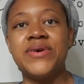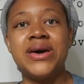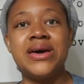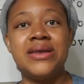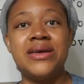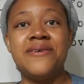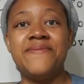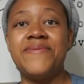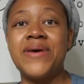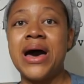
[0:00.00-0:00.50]
And
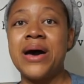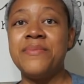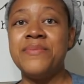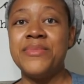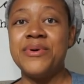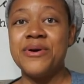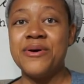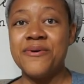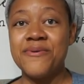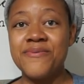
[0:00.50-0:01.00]
if
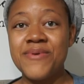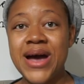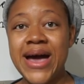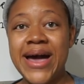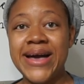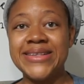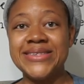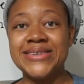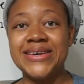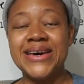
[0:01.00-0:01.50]
I'm
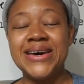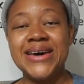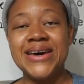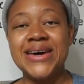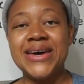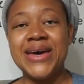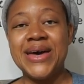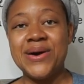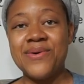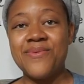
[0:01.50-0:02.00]
correct
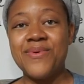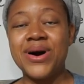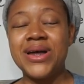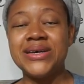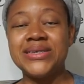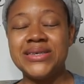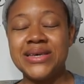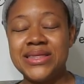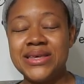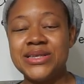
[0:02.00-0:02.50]
in what
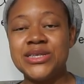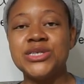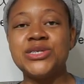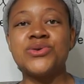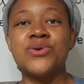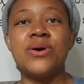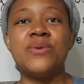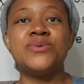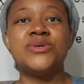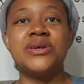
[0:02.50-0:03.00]
is in the
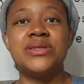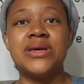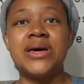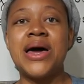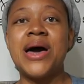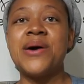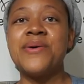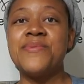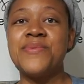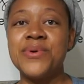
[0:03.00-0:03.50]
description, that
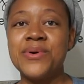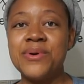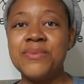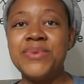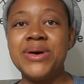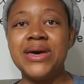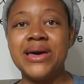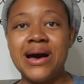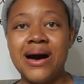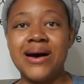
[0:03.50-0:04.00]
I will
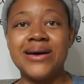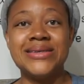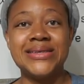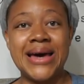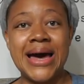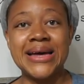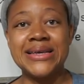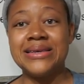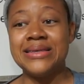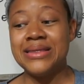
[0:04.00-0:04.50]
be
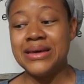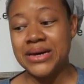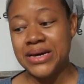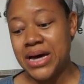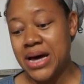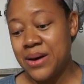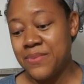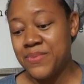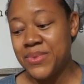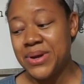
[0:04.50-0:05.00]
contacting the
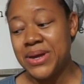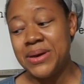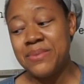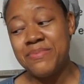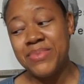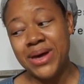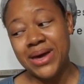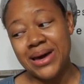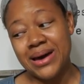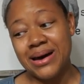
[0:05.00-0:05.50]
company
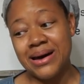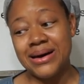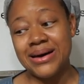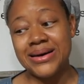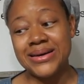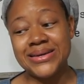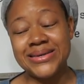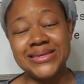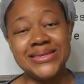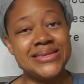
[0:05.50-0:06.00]

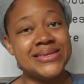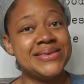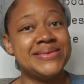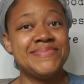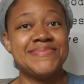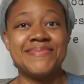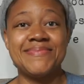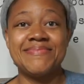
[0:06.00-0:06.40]
because